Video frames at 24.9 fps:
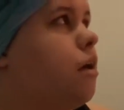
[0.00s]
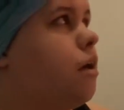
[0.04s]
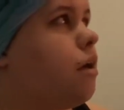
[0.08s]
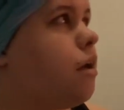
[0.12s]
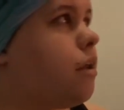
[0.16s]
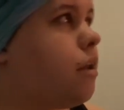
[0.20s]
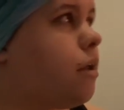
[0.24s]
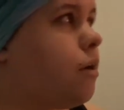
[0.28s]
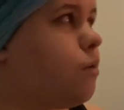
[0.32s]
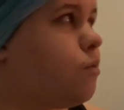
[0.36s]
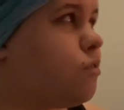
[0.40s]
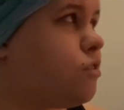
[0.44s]

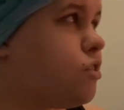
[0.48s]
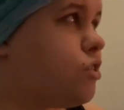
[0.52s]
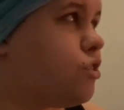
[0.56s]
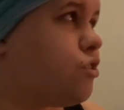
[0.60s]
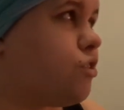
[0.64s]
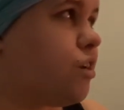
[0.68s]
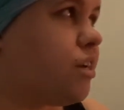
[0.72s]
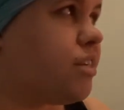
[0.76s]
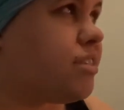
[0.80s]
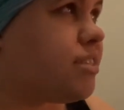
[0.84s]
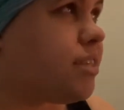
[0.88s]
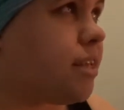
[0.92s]
and I was
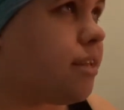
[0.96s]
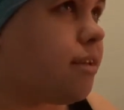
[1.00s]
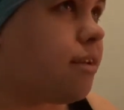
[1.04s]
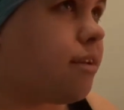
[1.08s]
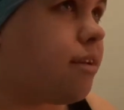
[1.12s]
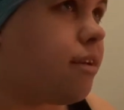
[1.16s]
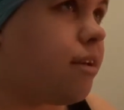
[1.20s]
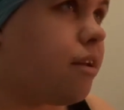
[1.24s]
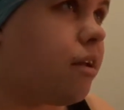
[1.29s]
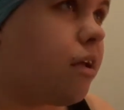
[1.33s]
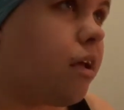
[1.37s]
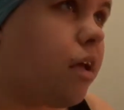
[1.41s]

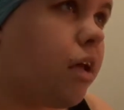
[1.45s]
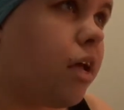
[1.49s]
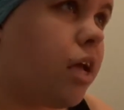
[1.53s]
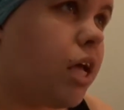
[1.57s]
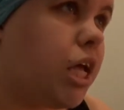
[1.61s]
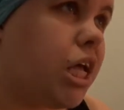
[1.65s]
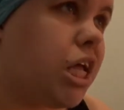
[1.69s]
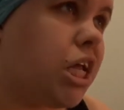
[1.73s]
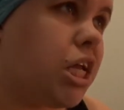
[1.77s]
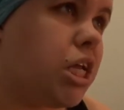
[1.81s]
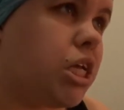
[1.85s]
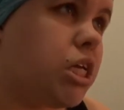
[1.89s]
stressing,
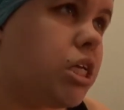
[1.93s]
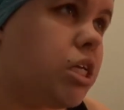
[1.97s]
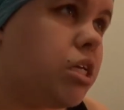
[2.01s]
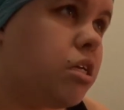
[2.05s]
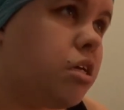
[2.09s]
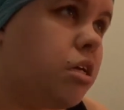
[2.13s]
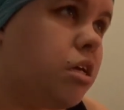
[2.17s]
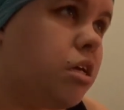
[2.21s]
and